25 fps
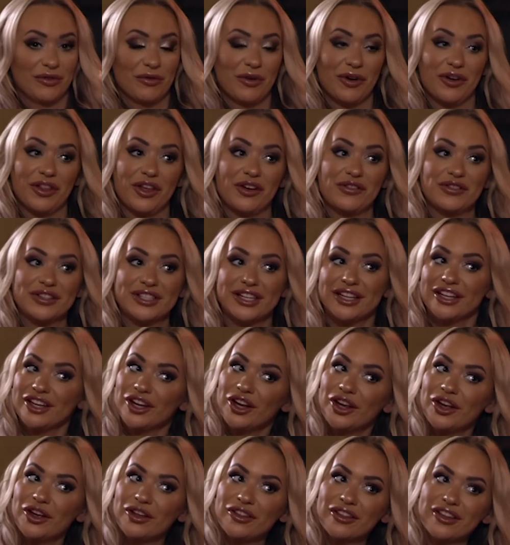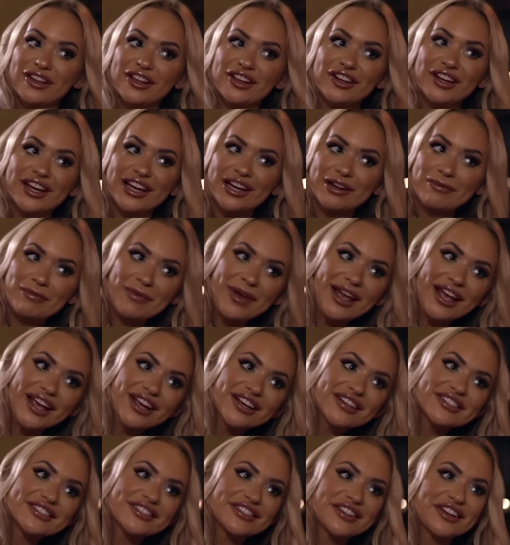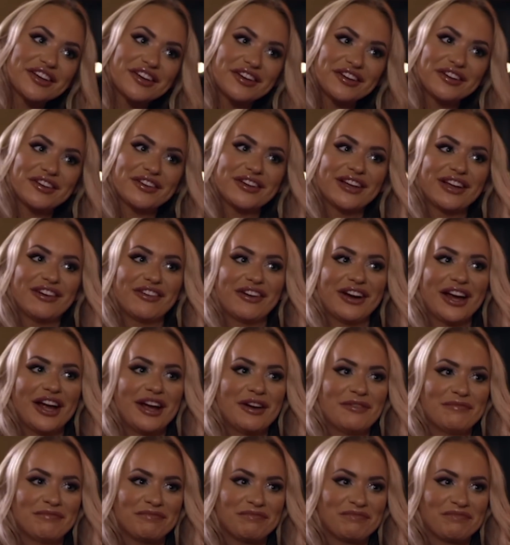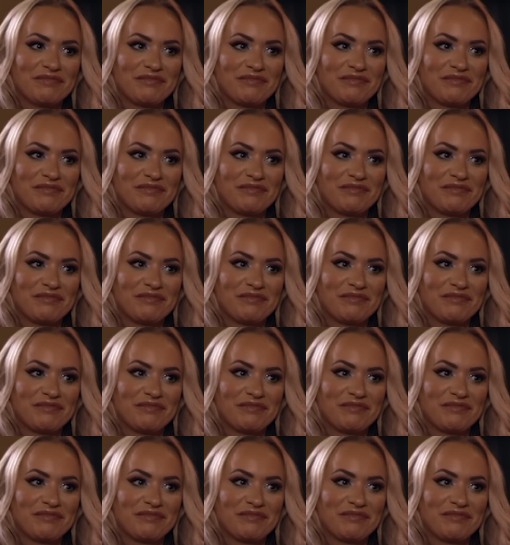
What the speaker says: Well, they obviously knew that you needed me, so here I am.